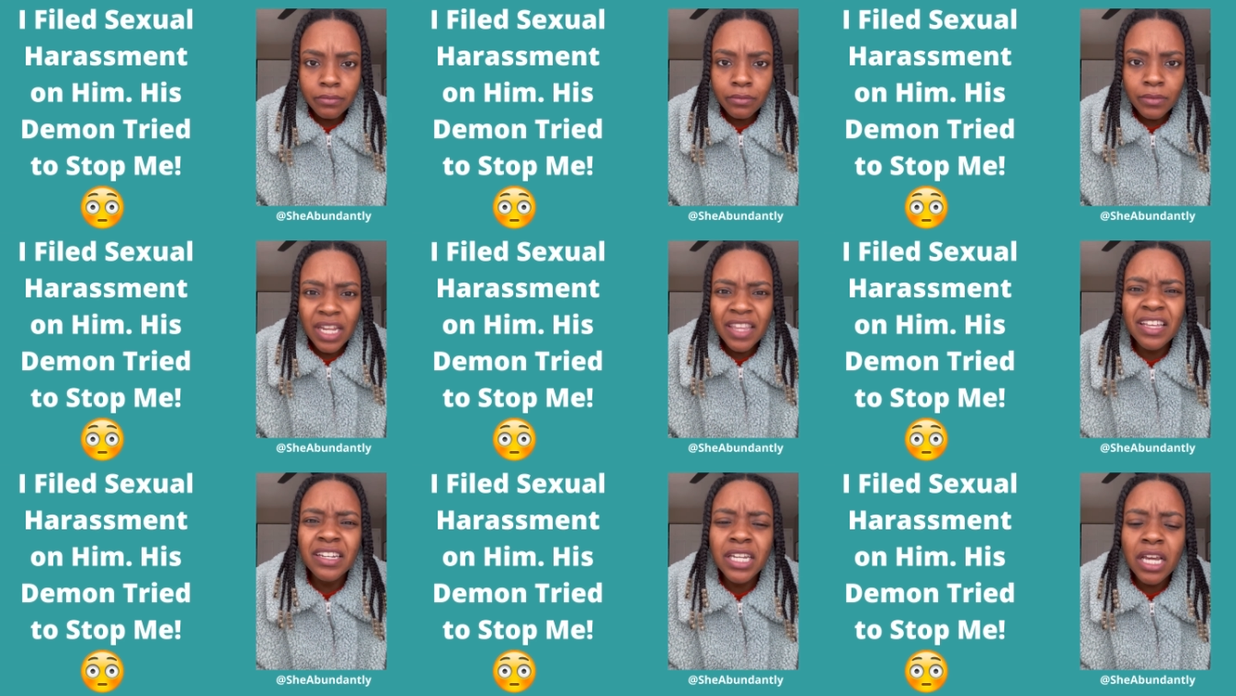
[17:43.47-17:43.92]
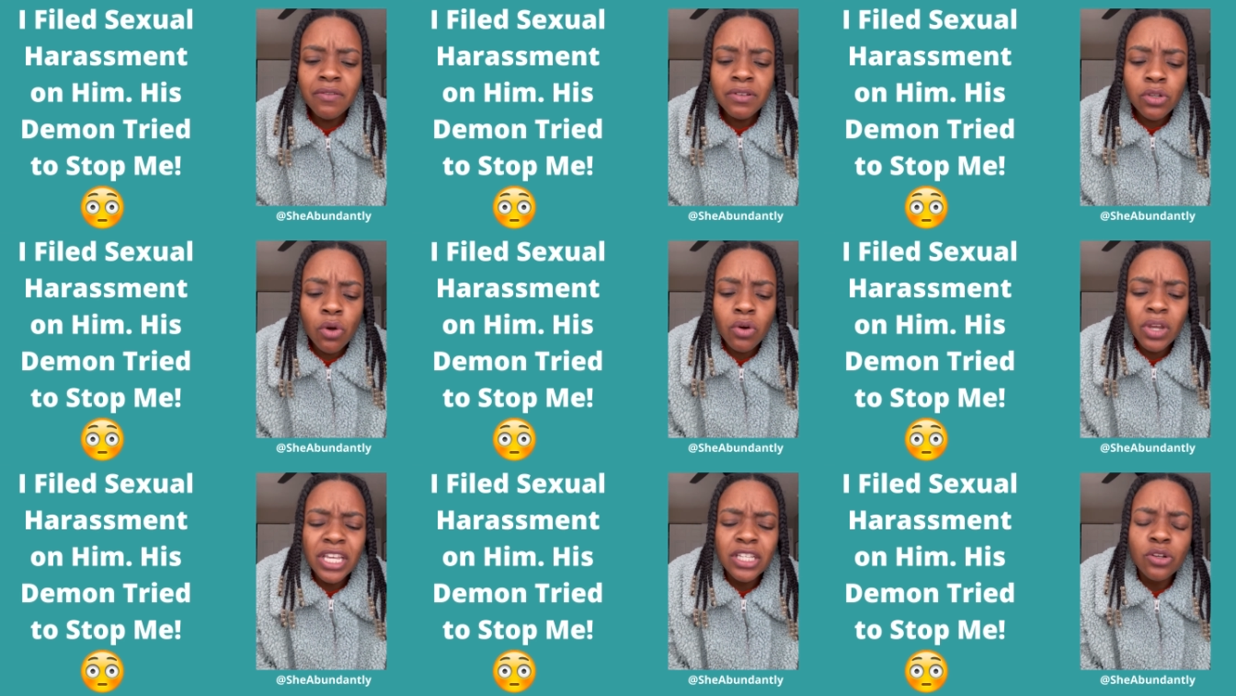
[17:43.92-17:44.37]
And the devil's
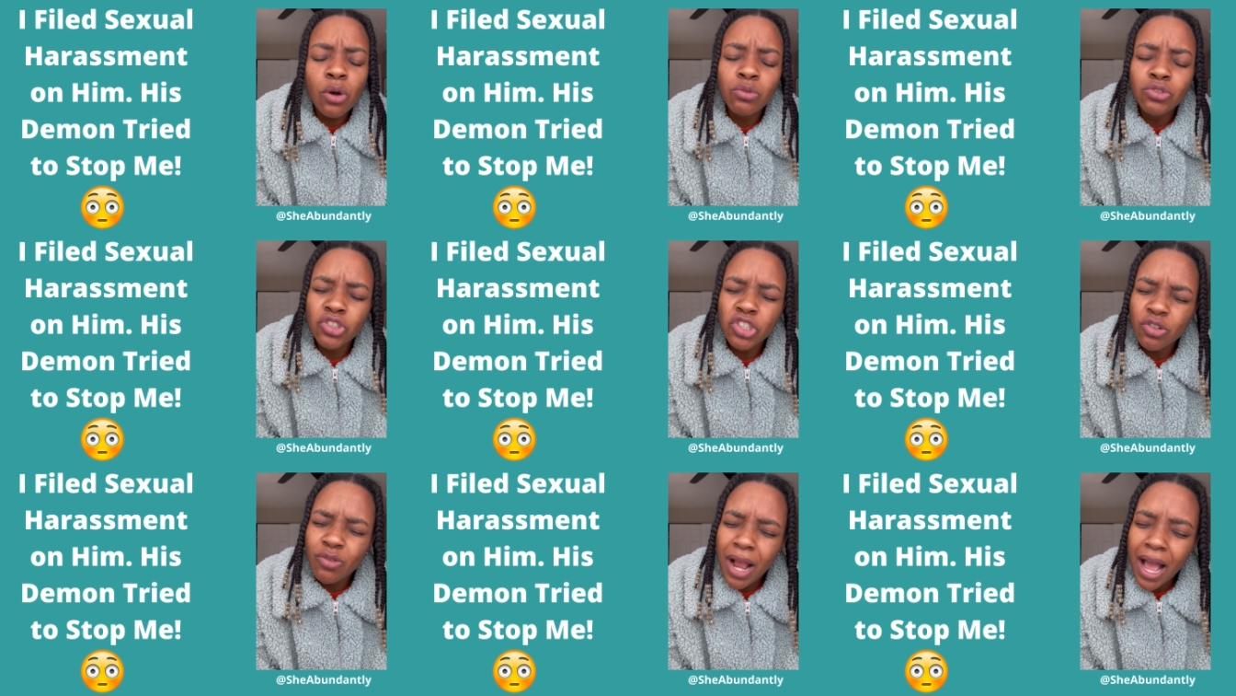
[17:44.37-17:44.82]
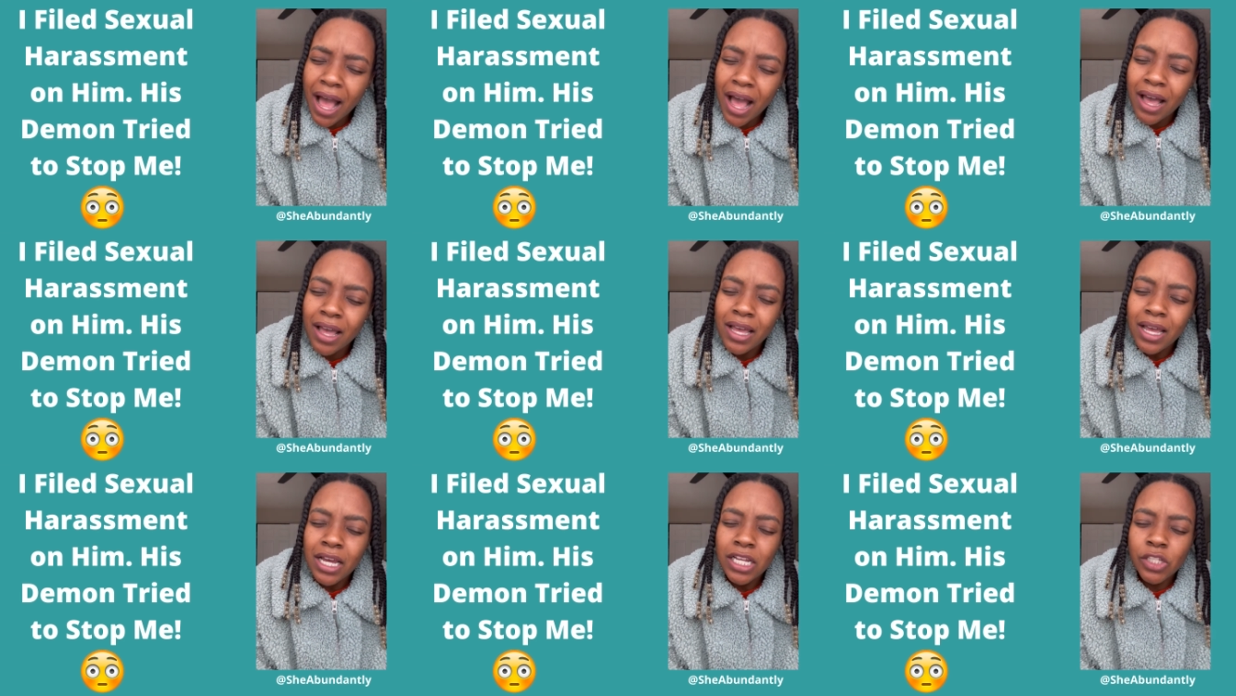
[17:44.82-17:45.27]
going, he's going to
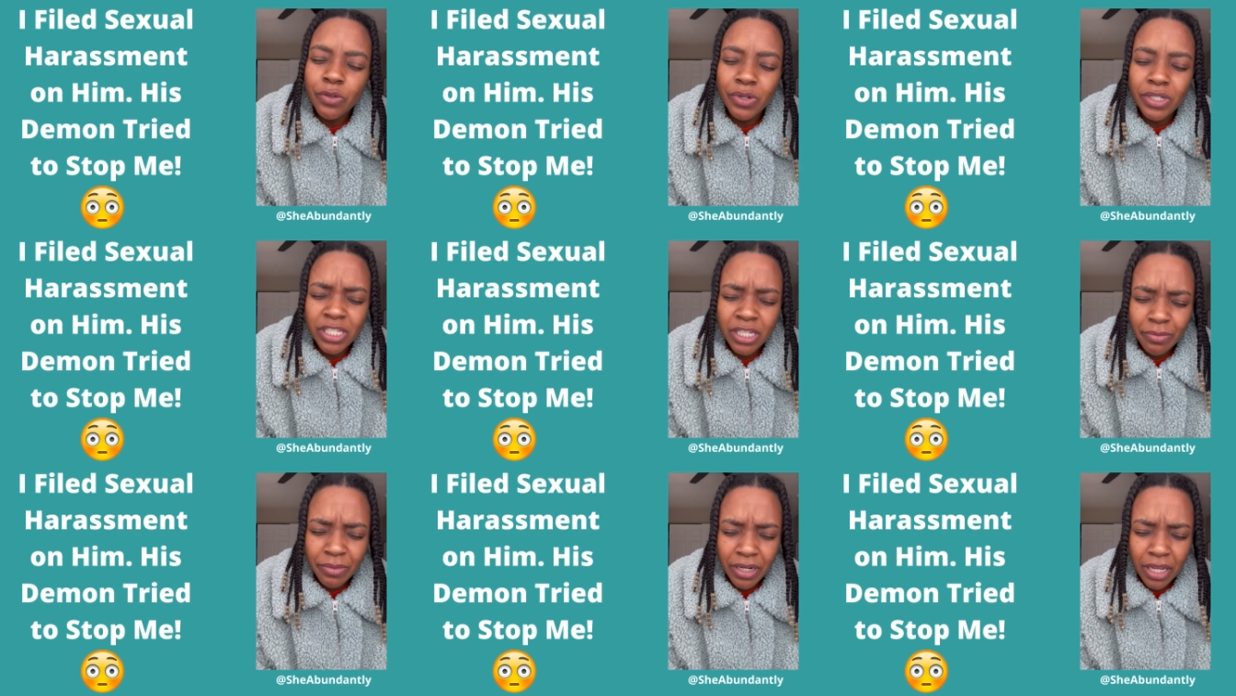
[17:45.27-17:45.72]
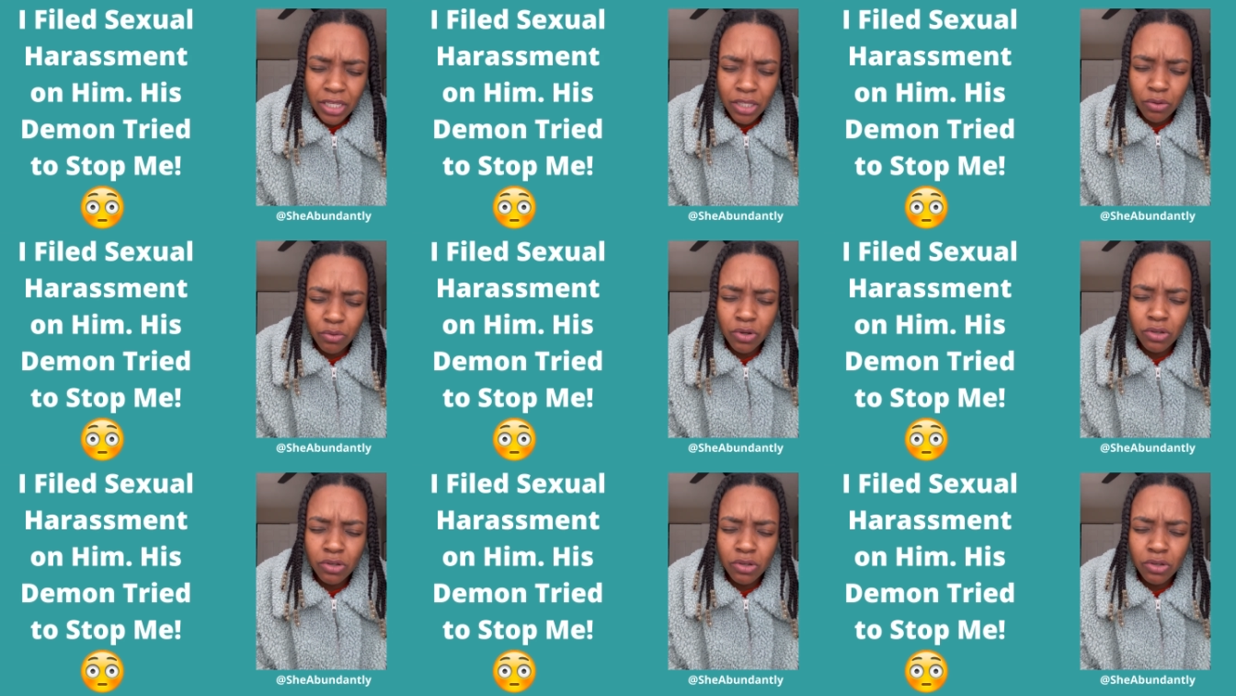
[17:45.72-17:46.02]
try to intimidate you.